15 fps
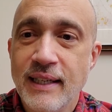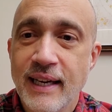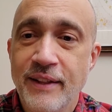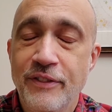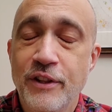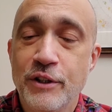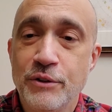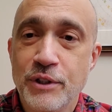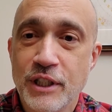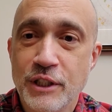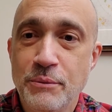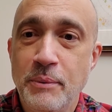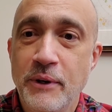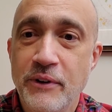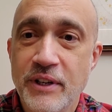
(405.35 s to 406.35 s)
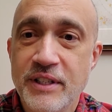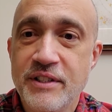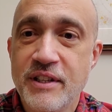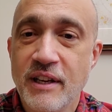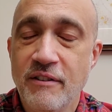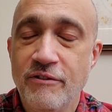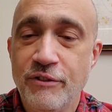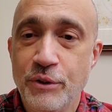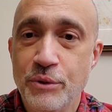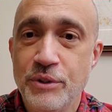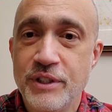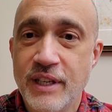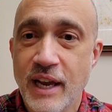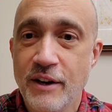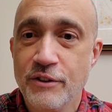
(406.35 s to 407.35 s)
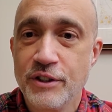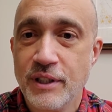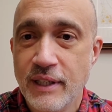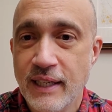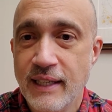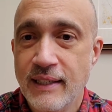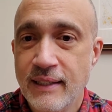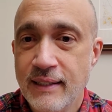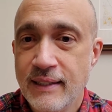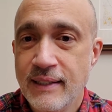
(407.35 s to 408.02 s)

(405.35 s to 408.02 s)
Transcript: and those experiencing food scarcity,